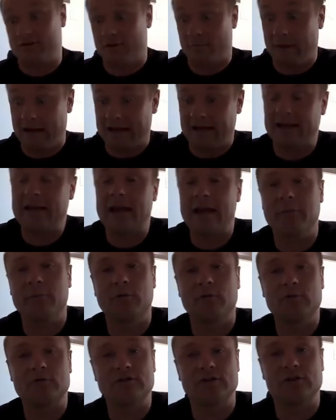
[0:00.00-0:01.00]
to make a game,
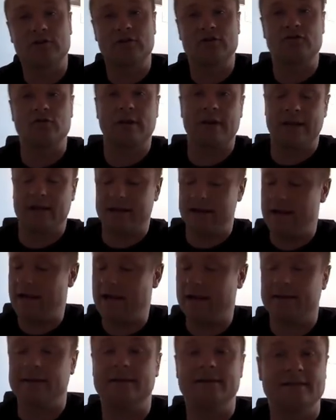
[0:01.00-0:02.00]
but also to try to
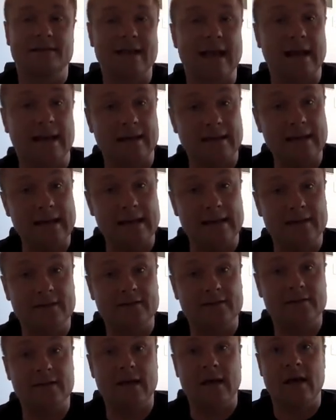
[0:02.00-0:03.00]
connect these
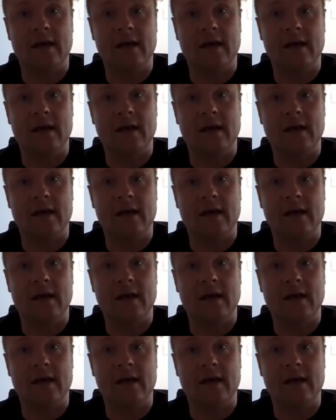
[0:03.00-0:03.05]
techniques